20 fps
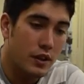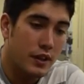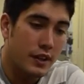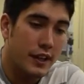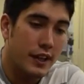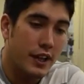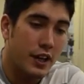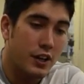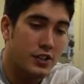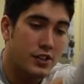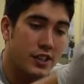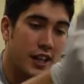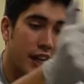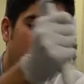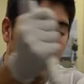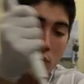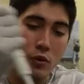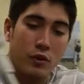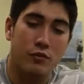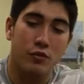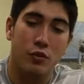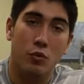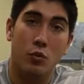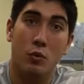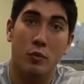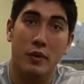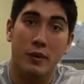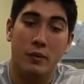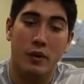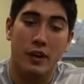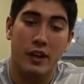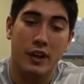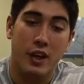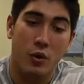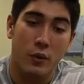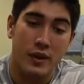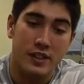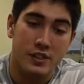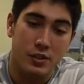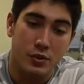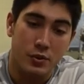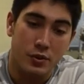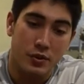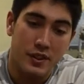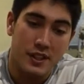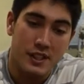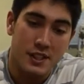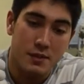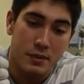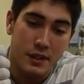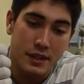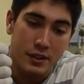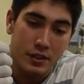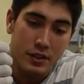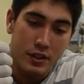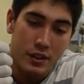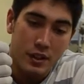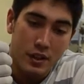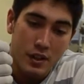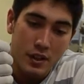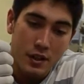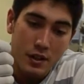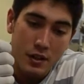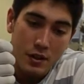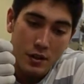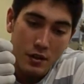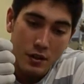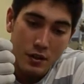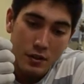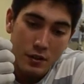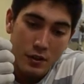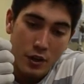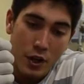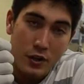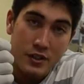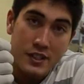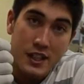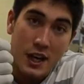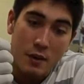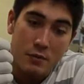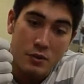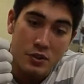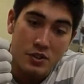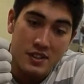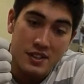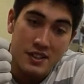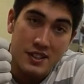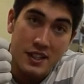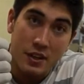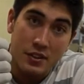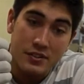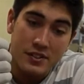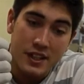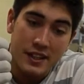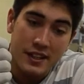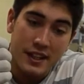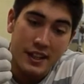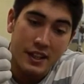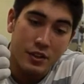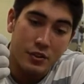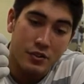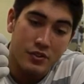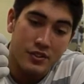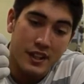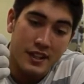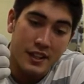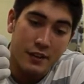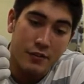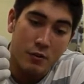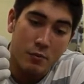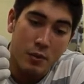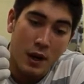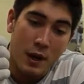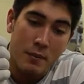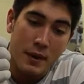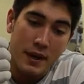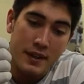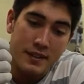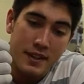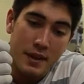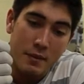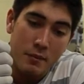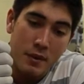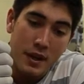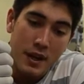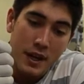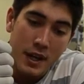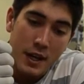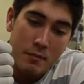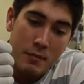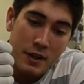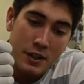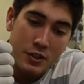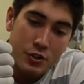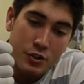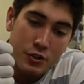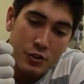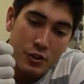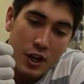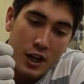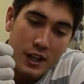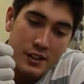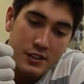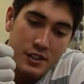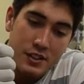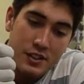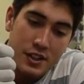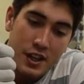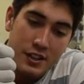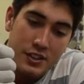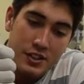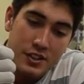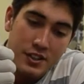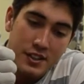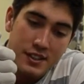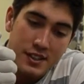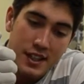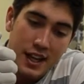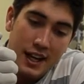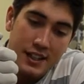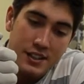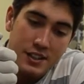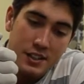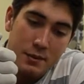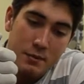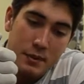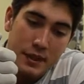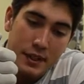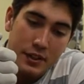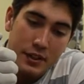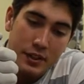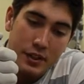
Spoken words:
Get our second one for when we want to go into this beaker. Notice how I'm using sterile technique, using a different pipette tip. Make sure not to touch the sides of the beaker.